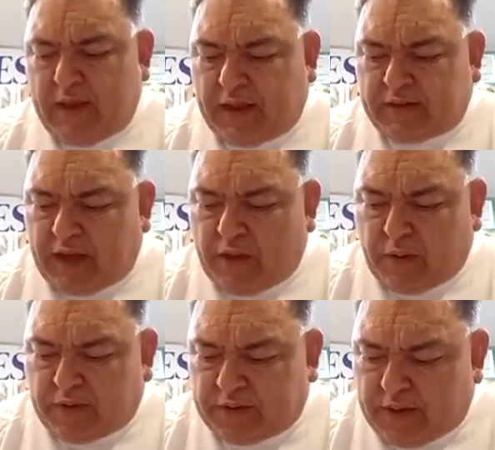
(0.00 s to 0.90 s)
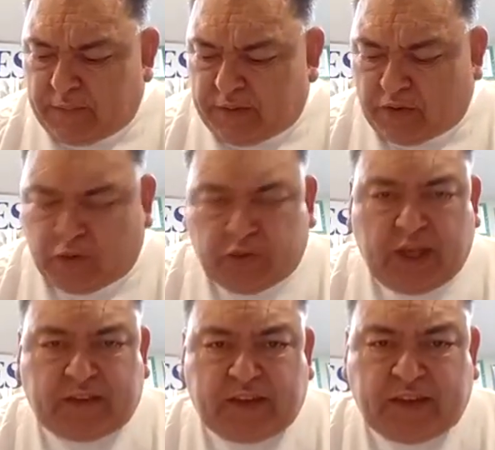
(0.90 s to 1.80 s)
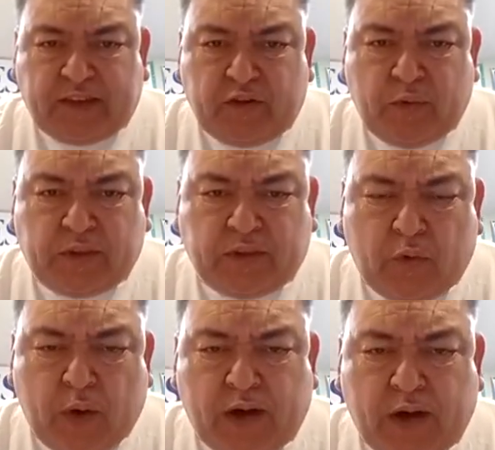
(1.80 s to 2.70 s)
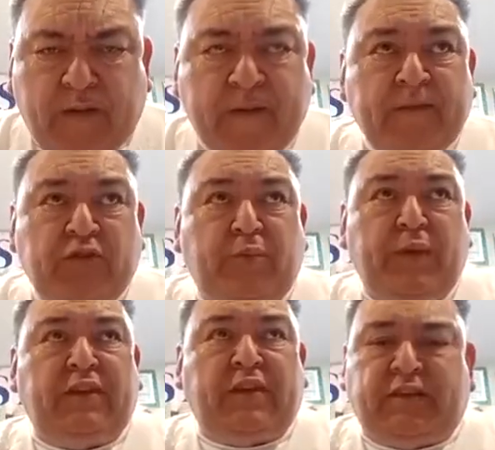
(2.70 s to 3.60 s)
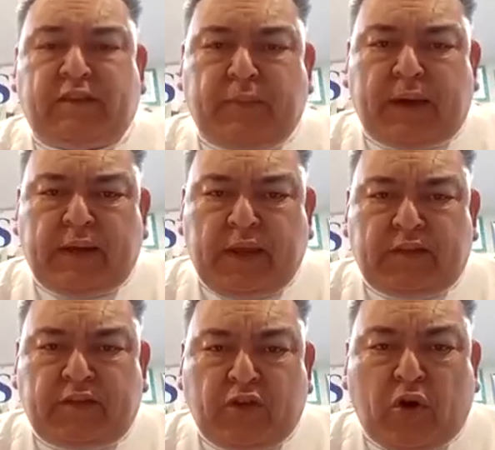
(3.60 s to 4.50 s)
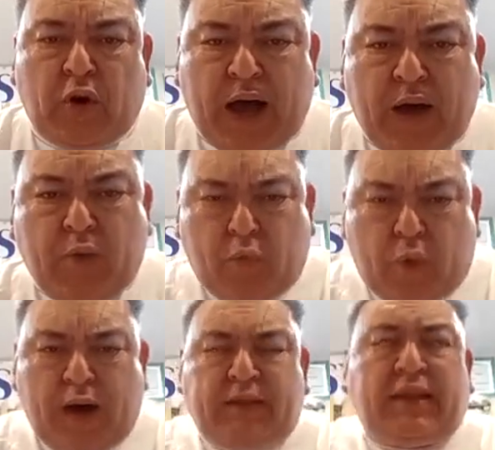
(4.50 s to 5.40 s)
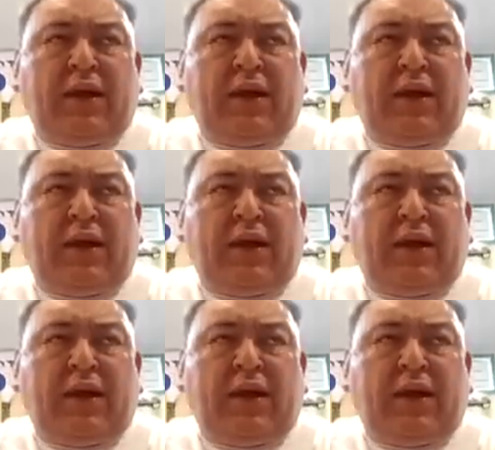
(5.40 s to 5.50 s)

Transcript: las aguas en mis rodillas. I just don't want the water to be just in my knees. No, I want the